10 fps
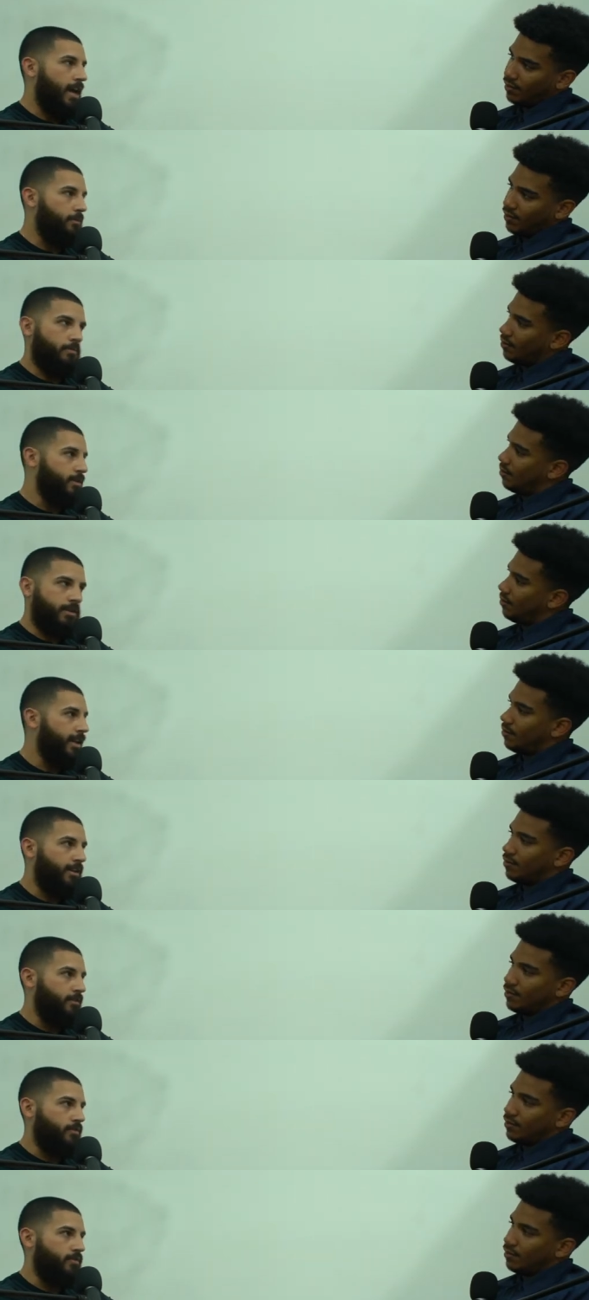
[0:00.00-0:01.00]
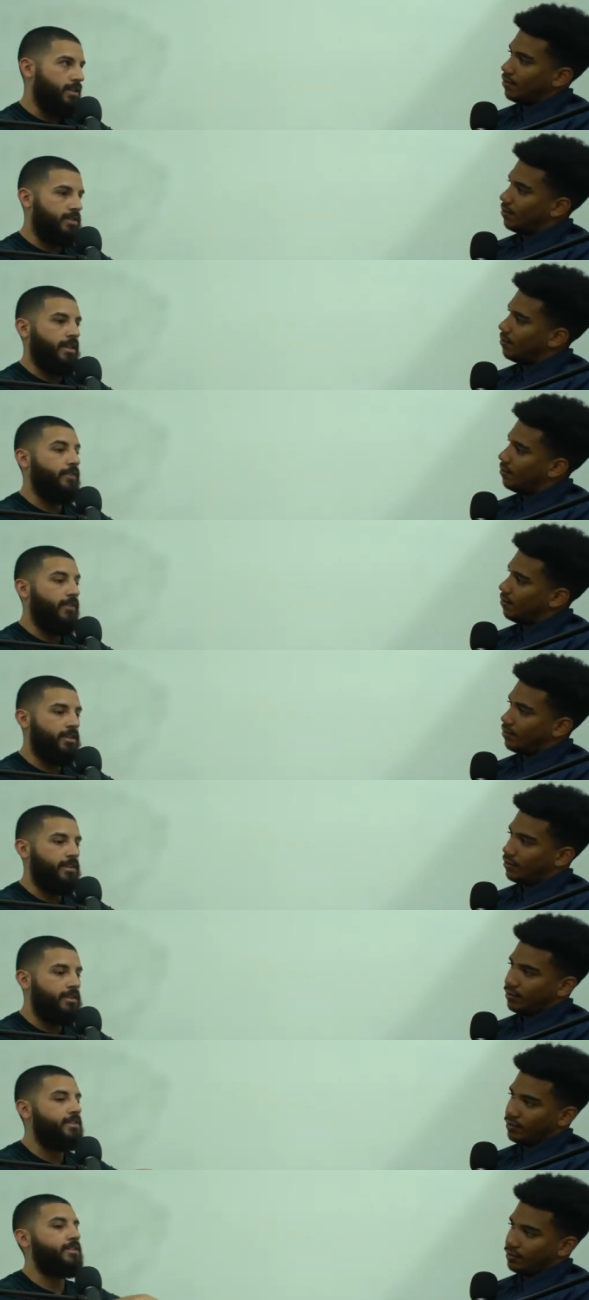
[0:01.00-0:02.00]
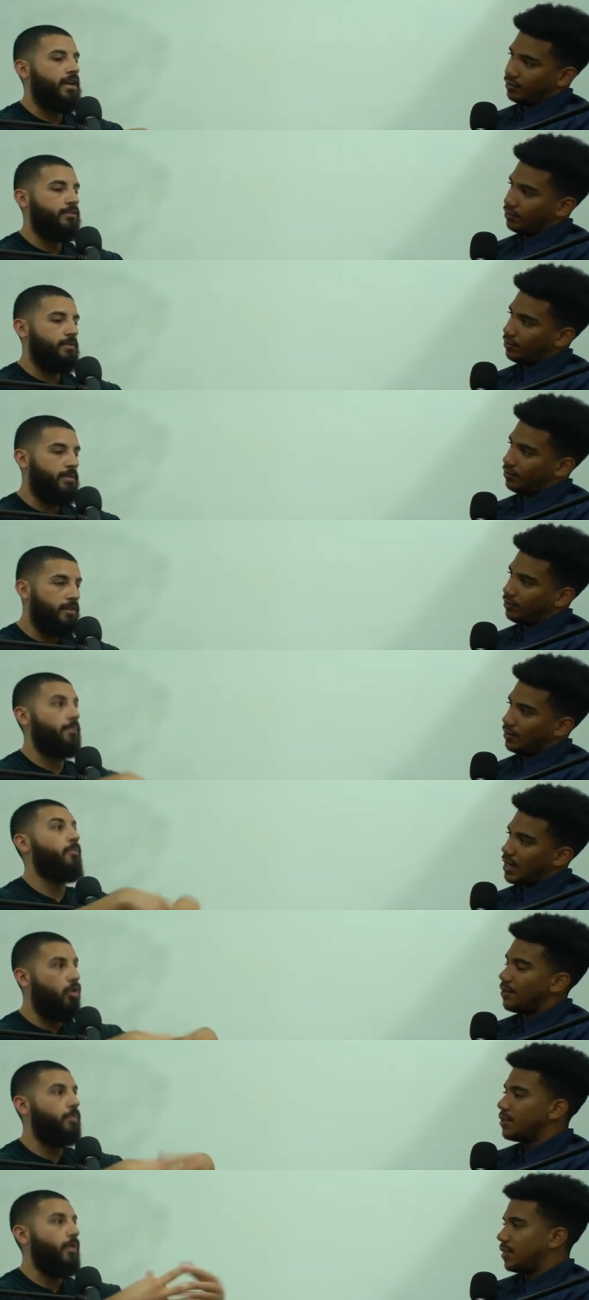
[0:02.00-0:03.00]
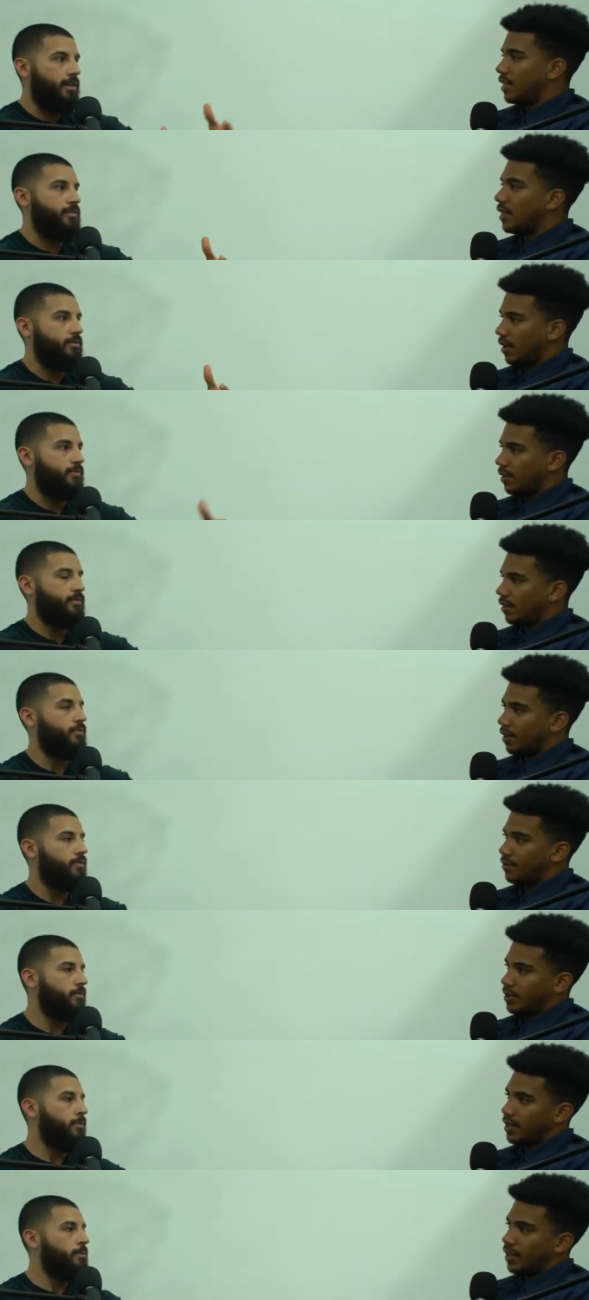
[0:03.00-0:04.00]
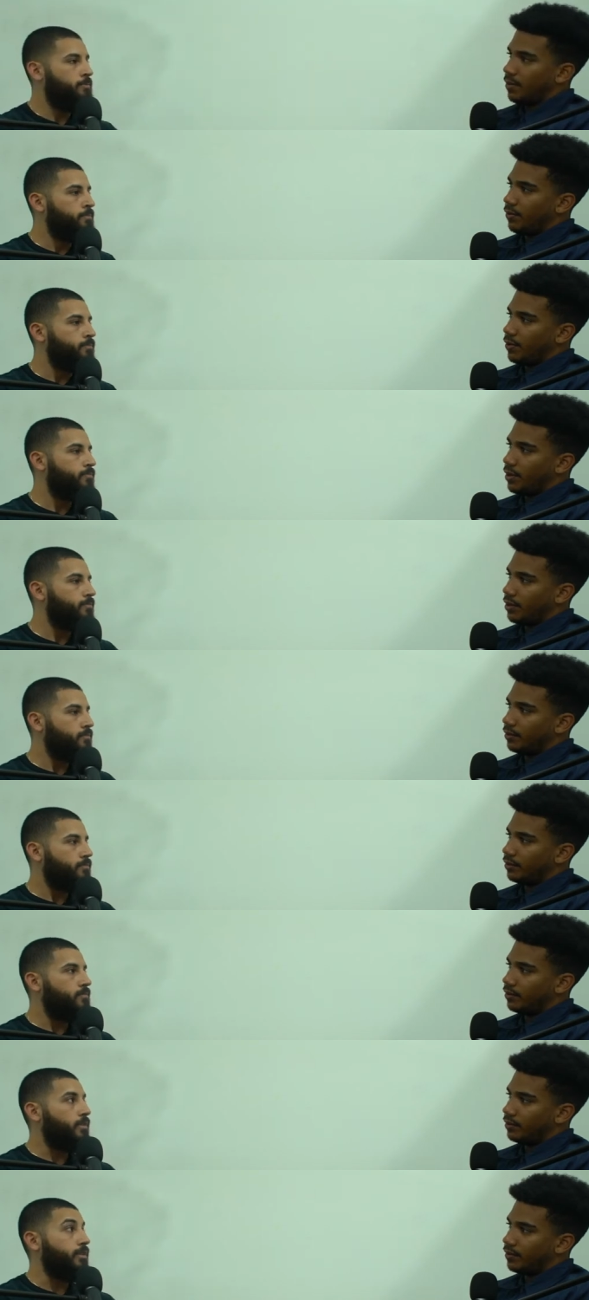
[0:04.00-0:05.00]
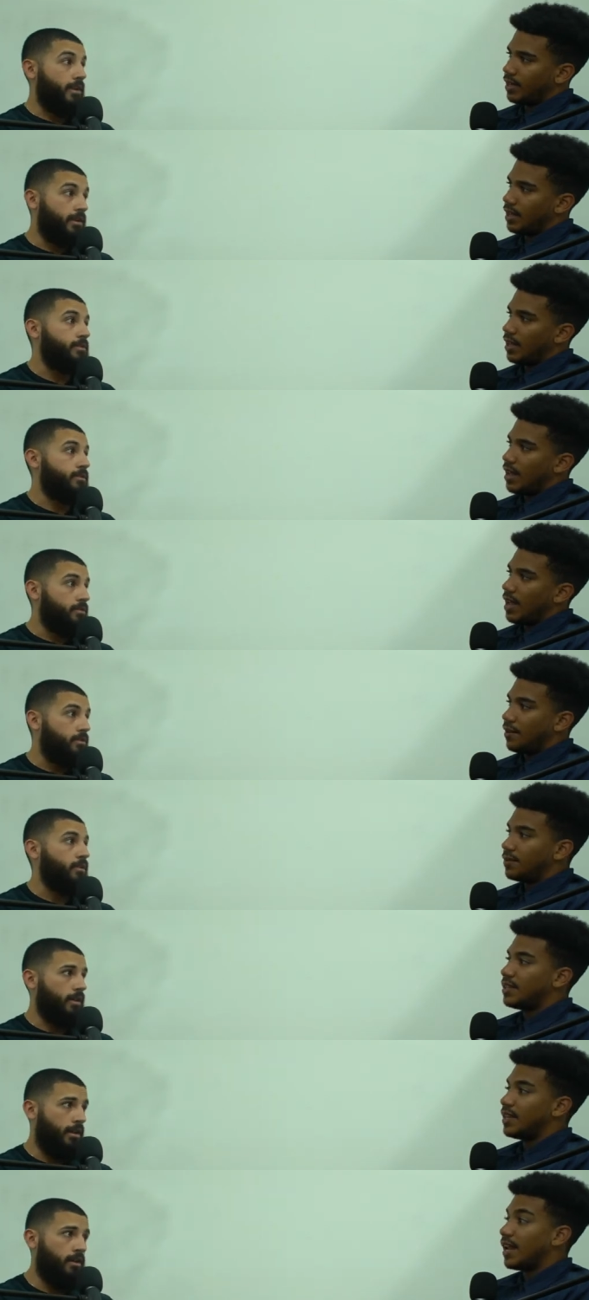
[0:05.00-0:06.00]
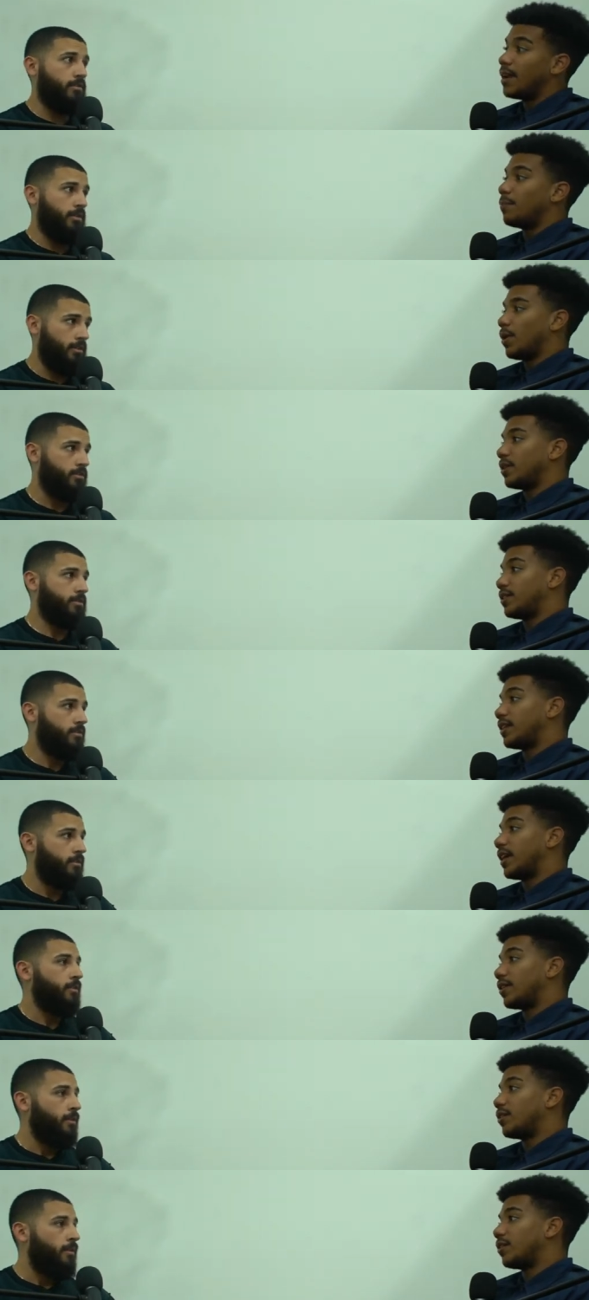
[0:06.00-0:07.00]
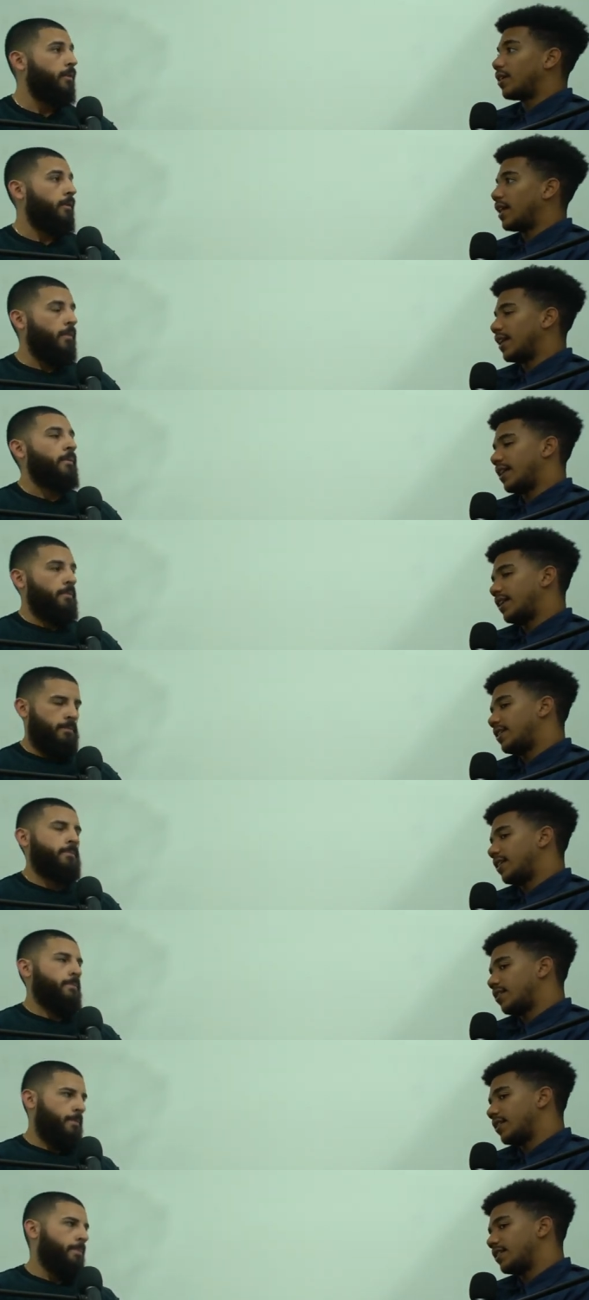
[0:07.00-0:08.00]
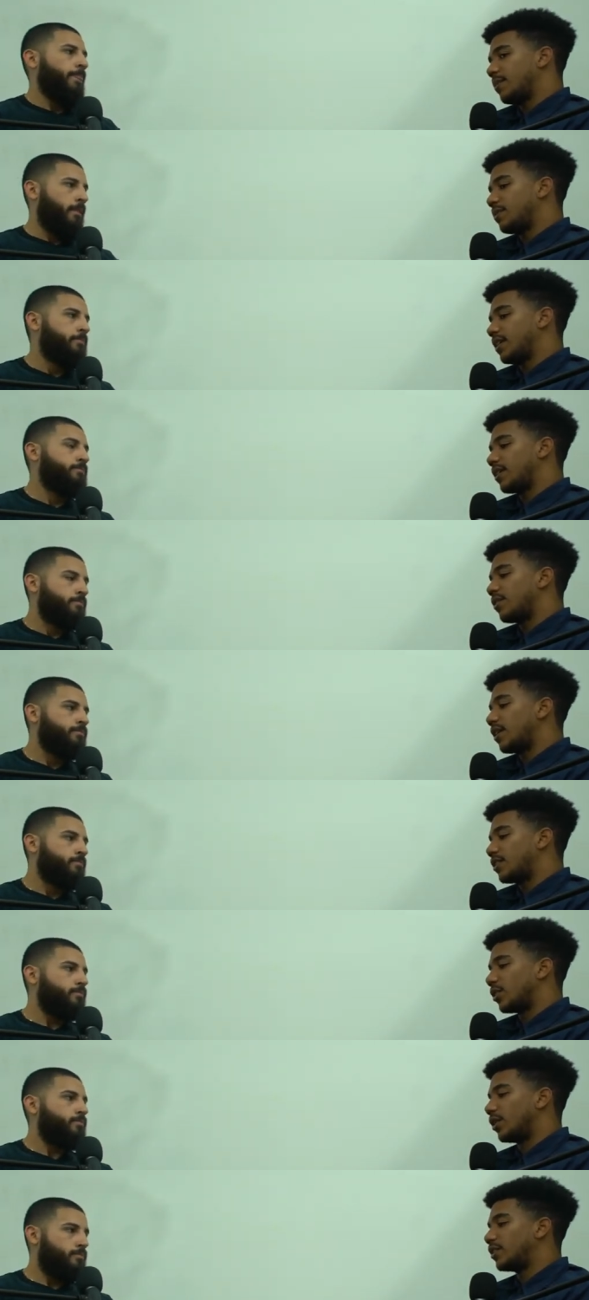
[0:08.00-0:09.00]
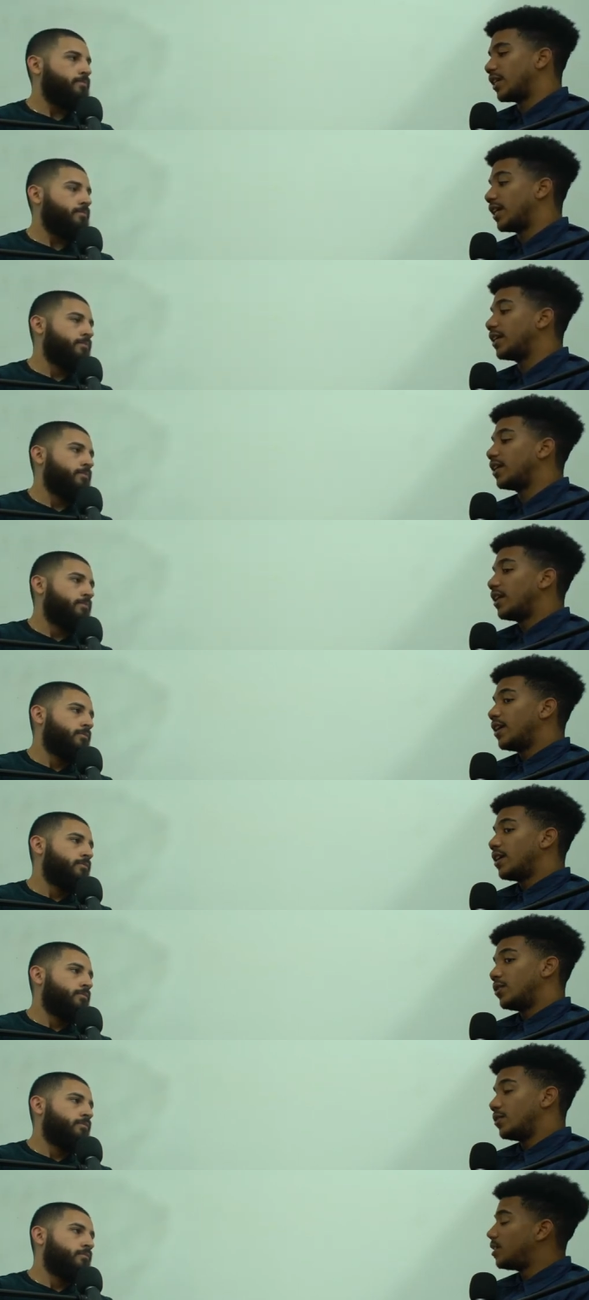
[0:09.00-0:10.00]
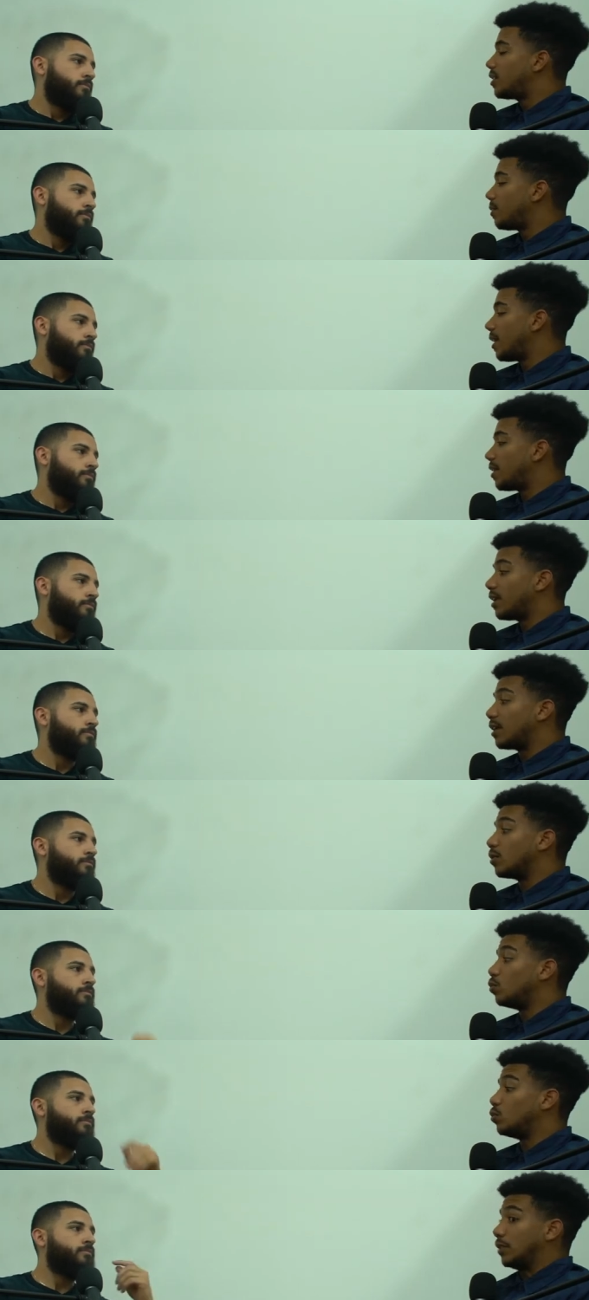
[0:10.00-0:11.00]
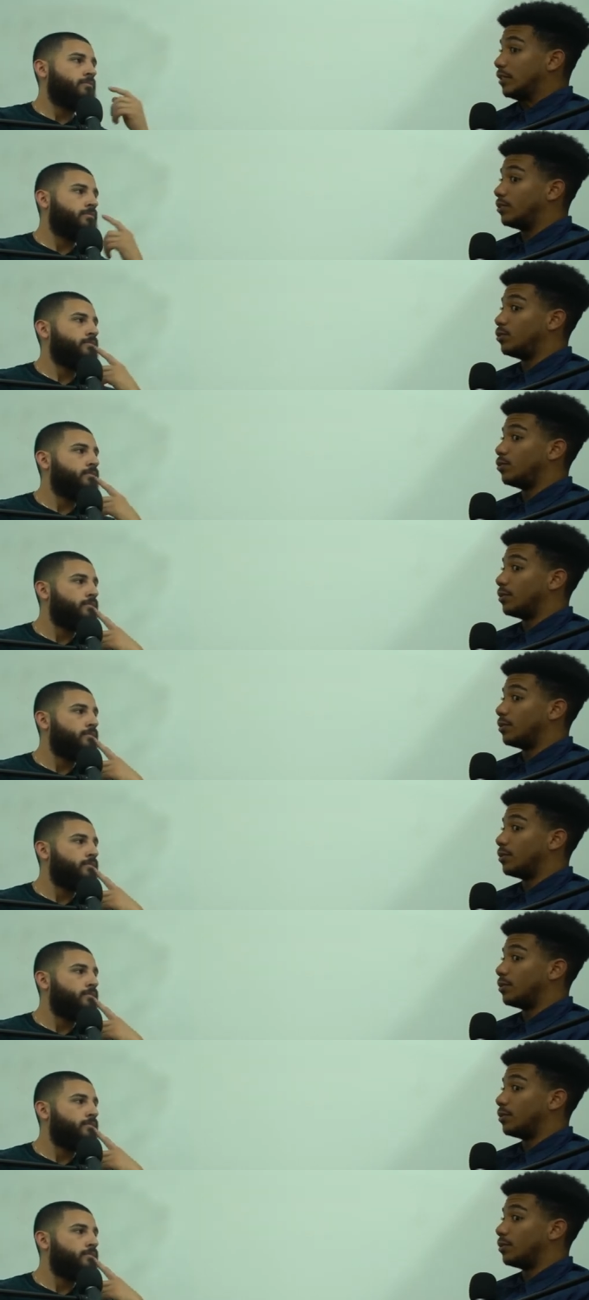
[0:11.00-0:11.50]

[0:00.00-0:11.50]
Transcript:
Speaker 1: a time to be negative. It's if anything, it's a time to be even more Have positive. Seen that? Have you, know? you seen that before? Yes.
Speaker 2: Have you seen Hell that in yes. person? Like you're like let's say a good example is like you're at church and uh-huh you see somebody, you're like, ooh, he's